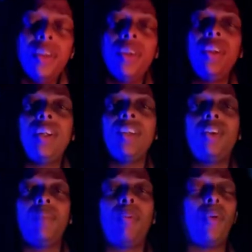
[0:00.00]
You get
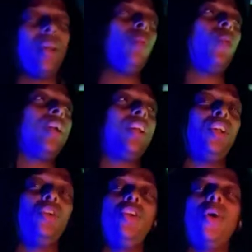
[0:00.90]
to a point where
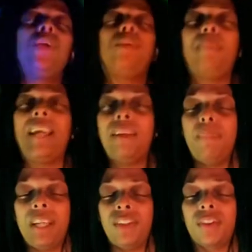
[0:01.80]
you know your
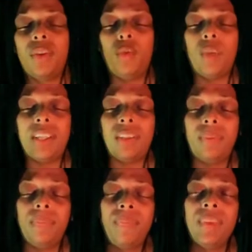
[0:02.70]
bandmates so well,